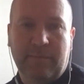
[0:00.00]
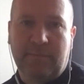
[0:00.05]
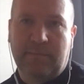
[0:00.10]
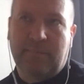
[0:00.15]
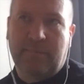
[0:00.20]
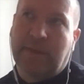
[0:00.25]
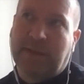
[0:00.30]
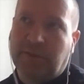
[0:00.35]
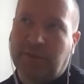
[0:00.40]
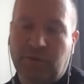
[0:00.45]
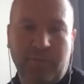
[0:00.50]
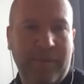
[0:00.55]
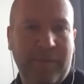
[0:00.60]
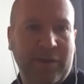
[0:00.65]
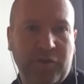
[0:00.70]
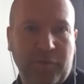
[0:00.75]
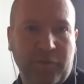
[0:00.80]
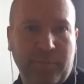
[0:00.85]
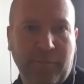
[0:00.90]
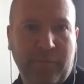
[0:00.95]
as you
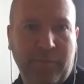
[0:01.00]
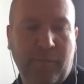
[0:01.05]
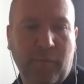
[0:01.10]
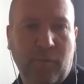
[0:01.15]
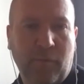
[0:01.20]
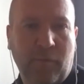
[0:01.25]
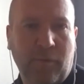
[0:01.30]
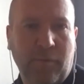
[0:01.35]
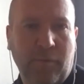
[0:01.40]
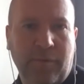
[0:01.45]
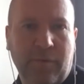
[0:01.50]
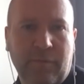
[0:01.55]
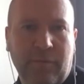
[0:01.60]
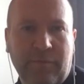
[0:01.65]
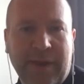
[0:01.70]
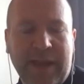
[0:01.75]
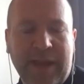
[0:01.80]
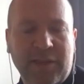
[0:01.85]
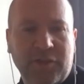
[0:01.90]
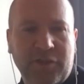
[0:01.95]
mentioned before, the
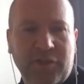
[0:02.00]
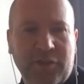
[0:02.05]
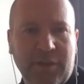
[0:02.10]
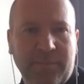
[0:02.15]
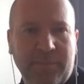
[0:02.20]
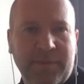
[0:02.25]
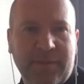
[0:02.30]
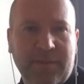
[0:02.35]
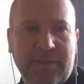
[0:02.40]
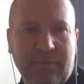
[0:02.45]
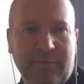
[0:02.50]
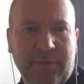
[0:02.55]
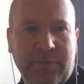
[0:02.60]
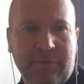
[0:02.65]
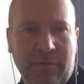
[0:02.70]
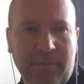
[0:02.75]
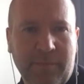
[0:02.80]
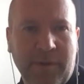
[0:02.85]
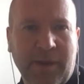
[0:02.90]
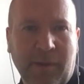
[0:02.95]
relationships that
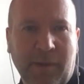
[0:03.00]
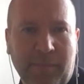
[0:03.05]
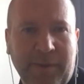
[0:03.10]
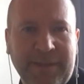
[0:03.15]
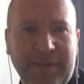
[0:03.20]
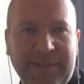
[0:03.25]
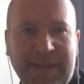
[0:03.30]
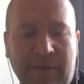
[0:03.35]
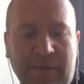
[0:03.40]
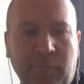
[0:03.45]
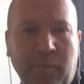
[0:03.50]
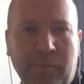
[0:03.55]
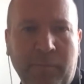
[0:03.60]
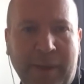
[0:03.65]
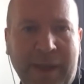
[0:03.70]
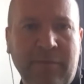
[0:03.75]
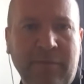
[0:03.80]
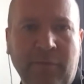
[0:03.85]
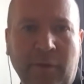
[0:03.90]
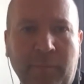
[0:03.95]
recruitment companies have with
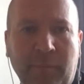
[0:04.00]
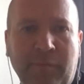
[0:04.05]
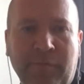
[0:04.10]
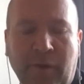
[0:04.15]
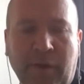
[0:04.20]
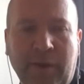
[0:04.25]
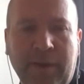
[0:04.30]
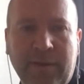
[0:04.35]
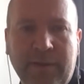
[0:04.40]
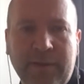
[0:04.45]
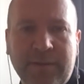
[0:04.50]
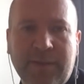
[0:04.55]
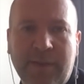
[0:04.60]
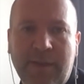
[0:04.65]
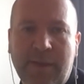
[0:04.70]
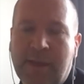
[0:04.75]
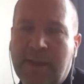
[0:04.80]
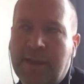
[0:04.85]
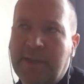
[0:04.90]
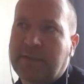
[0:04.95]
payroll providers.
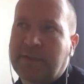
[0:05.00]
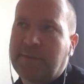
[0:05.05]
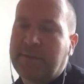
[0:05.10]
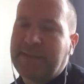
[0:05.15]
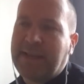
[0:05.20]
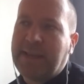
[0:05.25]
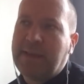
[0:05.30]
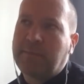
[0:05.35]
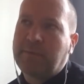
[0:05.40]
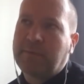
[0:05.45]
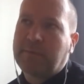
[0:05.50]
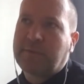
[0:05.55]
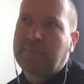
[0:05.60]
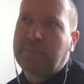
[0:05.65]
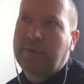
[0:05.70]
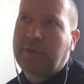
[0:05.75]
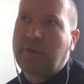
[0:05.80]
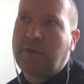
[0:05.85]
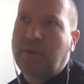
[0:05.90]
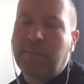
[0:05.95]
So it's able to
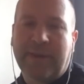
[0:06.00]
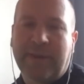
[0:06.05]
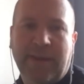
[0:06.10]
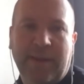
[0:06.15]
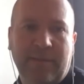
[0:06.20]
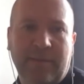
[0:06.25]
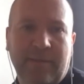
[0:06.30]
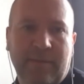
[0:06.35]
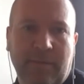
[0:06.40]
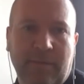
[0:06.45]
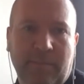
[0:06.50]
accommodate the